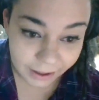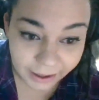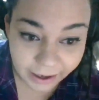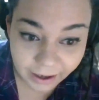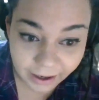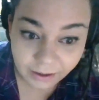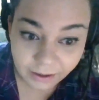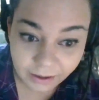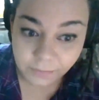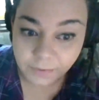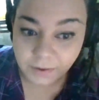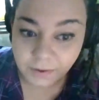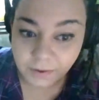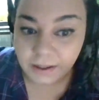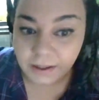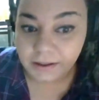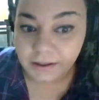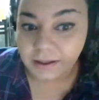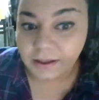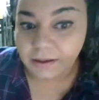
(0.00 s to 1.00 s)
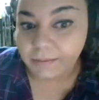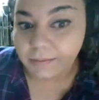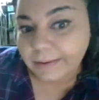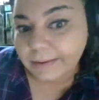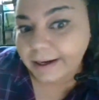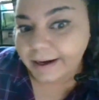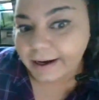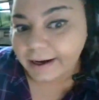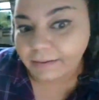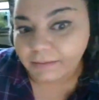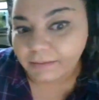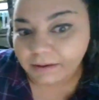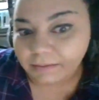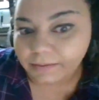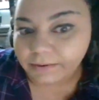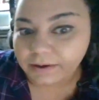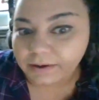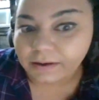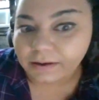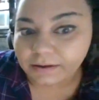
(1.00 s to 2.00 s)
I don't know if you can see it behind me,
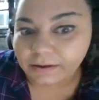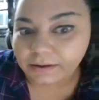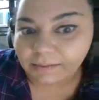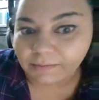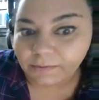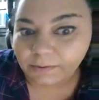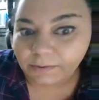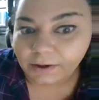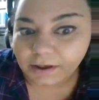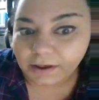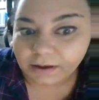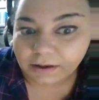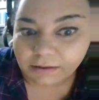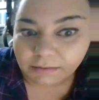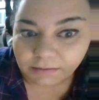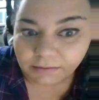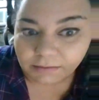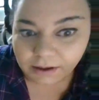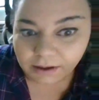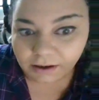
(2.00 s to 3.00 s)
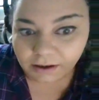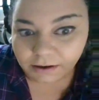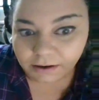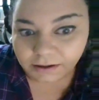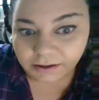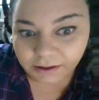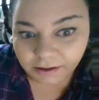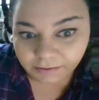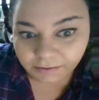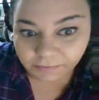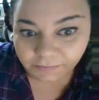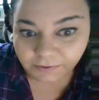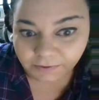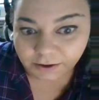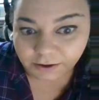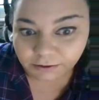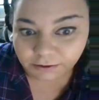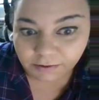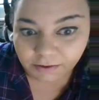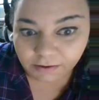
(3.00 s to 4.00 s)
but I'm working on my art
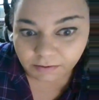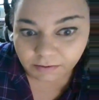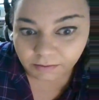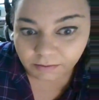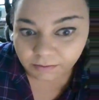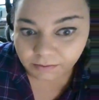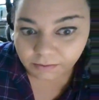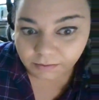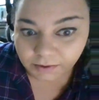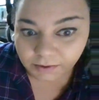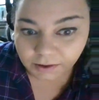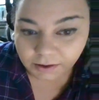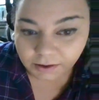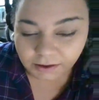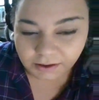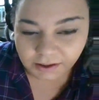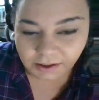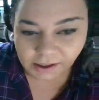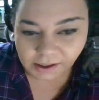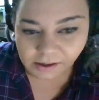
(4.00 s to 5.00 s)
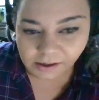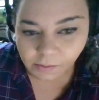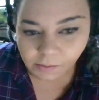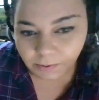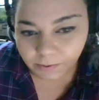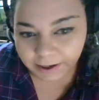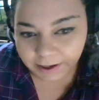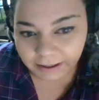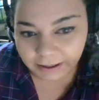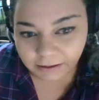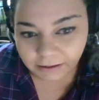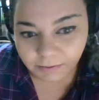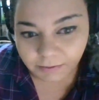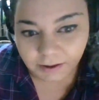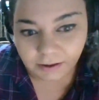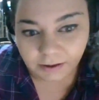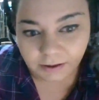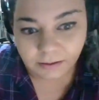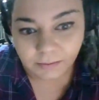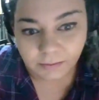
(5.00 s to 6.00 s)
fish room. It's a little bright
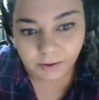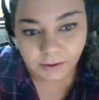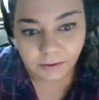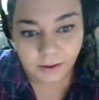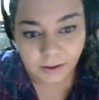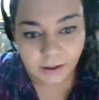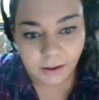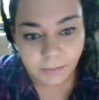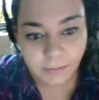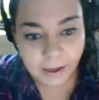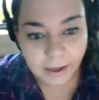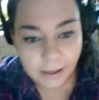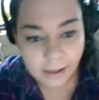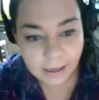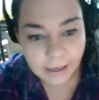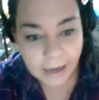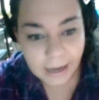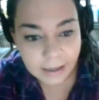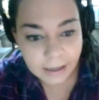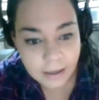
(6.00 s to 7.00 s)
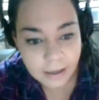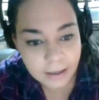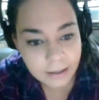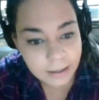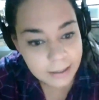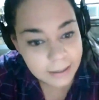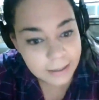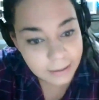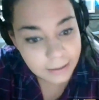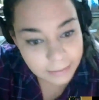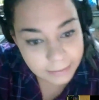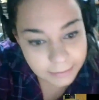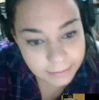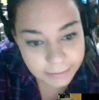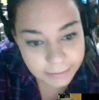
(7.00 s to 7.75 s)
because I'm using a metal halide light,